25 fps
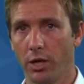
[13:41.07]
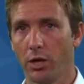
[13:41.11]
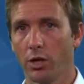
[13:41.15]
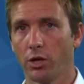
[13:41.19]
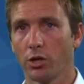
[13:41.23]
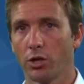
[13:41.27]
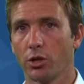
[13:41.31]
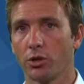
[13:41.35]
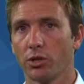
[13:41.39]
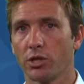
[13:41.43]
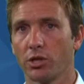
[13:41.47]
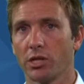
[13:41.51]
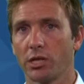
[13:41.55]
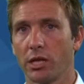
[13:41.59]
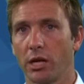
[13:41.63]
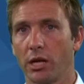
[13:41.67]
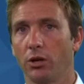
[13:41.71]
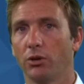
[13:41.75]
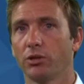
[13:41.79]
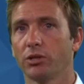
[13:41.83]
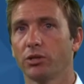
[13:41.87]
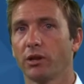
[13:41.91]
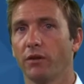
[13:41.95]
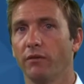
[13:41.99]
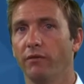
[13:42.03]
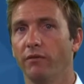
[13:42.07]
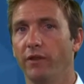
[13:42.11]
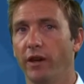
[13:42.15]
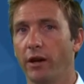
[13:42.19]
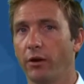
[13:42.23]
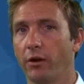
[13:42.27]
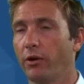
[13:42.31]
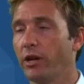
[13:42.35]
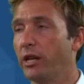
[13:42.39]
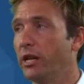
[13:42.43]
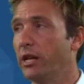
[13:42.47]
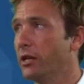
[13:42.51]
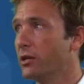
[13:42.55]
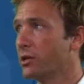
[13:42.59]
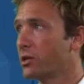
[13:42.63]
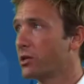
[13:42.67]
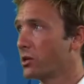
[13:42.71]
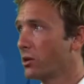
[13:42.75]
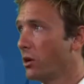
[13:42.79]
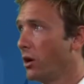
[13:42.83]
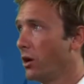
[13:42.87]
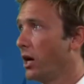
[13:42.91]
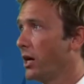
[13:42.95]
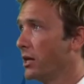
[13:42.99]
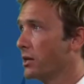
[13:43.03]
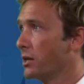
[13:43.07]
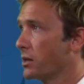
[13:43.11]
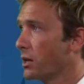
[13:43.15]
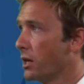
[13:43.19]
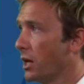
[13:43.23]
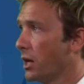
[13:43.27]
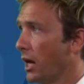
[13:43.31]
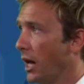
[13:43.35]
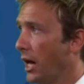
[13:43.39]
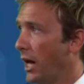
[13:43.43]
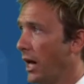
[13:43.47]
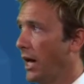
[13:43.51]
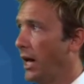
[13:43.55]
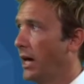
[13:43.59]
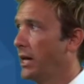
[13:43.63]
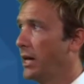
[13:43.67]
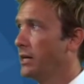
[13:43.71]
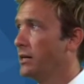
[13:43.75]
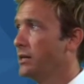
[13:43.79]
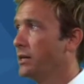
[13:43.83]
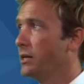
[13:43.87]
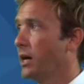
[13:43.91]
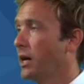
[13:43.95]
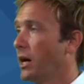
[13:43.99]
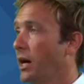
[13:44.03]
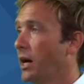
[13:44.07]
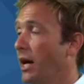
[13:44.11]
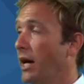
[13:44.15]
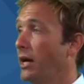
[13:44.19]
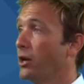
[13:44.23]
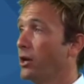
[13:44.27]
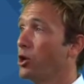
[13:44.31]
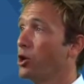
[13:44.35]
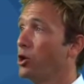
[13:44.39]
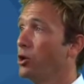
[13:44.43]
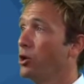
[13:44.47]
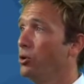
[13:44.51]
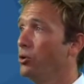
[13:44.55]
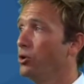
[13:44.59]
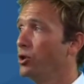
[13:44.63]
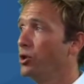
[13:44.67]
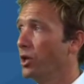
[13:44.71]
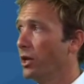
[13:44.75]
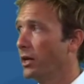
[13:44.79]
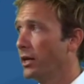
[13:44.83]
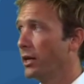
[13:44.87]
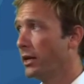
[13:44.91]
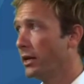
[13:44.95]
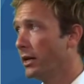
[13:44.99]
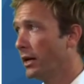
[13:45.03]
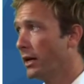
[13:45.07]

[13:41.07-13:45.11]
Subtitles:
So cells vary in size and hugely.